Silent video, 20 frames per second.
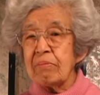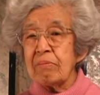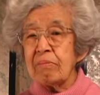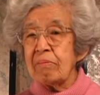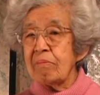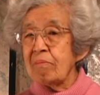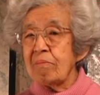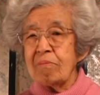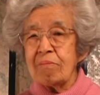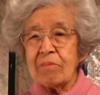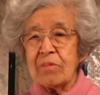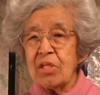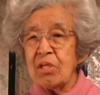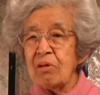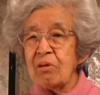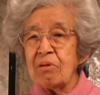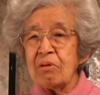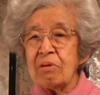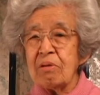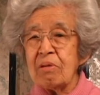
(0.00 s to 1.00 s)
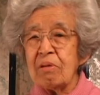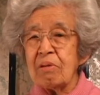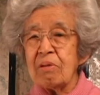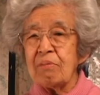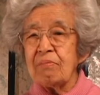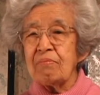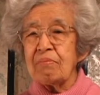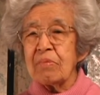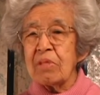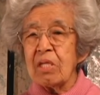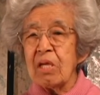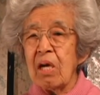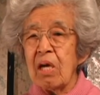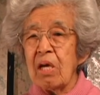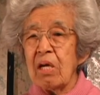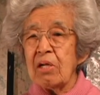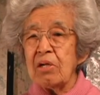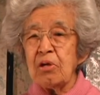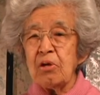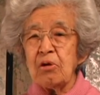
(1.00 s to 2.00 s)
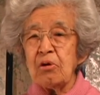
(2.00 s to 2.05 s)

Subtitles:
No. No.